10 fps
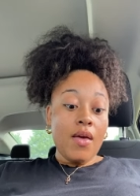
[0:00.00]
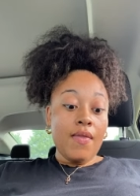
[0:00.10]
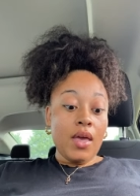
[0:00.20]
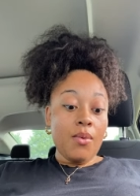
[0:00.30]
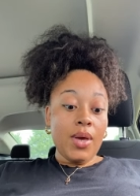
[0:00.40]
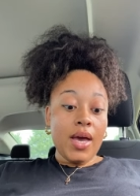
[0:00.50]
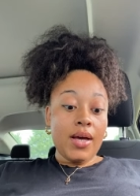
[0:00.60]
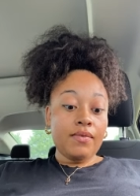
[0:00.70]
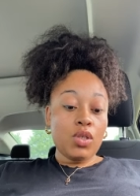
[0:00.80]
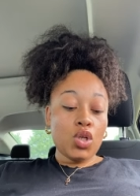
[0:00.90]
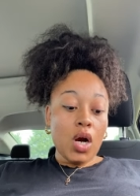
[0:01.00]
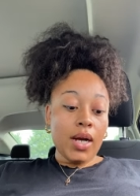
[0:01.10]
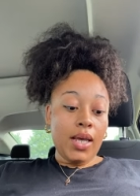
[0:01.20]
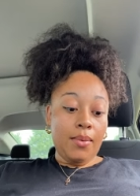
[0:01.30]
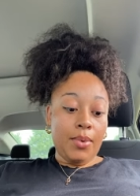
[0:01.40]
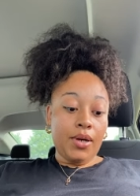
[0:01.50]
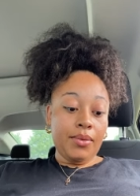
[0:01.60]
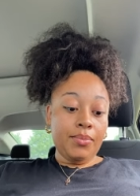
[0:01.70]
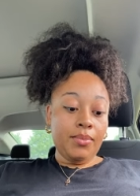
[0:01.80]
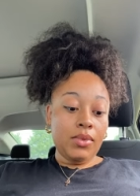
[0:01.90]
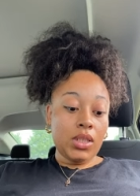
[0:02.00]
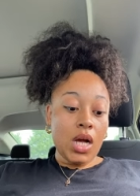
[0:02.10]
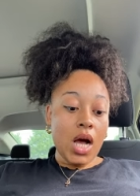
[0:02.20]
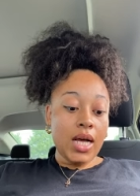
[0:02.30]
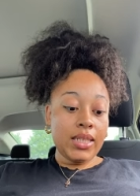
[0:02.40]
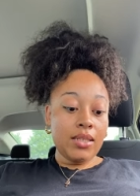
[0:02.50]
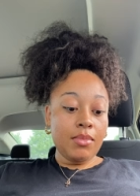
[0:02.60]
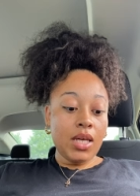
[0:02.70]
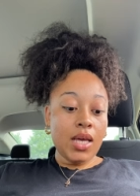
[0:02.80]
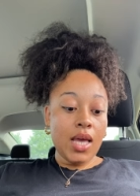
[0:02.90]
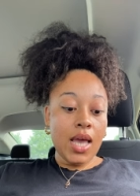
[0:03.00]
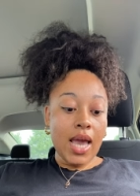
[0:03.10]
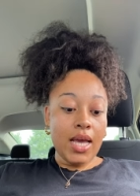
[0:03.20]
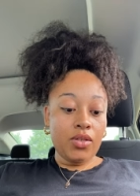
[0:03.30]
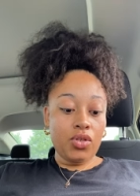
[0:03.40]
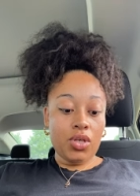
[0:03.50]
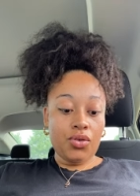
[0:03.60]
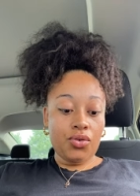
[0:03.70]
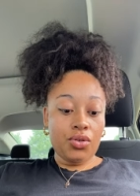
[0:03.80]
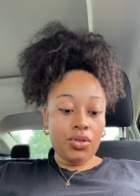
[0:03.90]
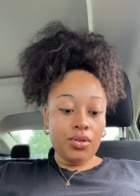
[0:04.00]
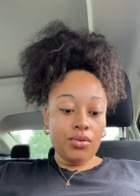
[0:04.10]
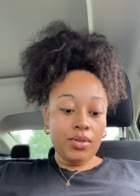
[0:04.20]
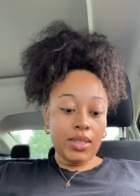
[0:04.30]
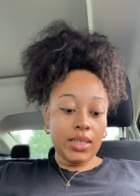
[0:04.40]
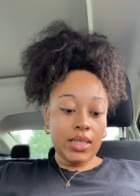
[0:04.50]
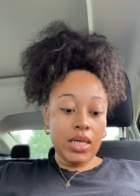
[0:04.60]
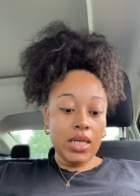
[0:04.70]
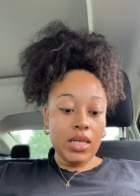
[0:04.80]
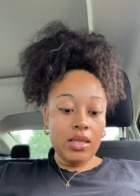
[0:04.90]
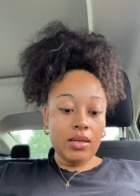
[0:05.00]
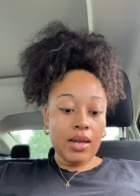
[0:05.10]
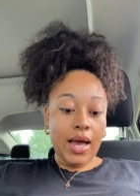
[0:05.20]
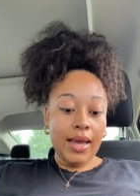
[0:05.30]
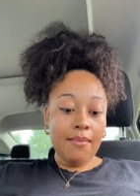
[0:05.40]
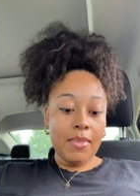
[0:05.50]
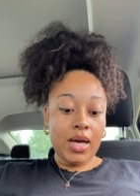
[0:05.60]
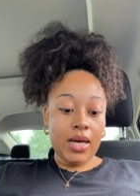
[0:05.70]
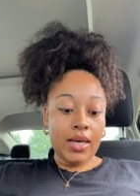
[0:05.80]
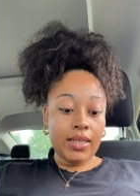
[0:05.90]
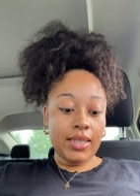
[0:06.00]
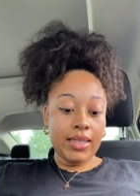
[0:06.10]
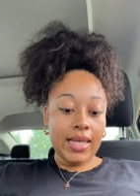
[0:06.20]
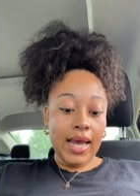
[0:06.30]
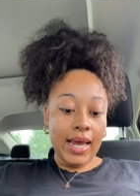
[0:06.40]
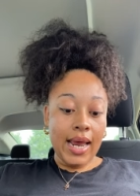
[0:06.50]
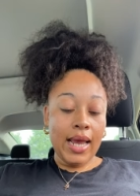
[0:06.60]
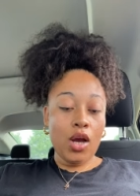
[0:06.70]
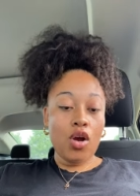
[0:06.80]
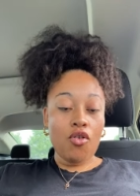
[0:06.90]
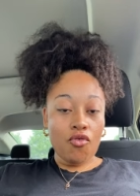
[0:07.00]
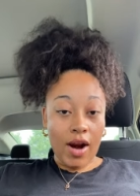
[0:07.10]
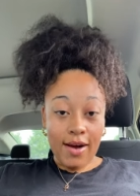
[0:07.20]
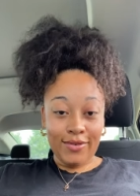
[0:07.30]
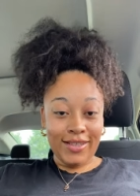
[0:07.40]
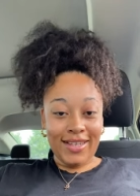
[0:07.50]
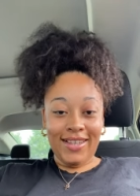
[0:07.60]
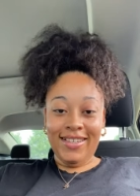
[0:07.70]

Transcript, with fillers: then we have star keeper Cosmic Ancestor. See the light by staying grounded.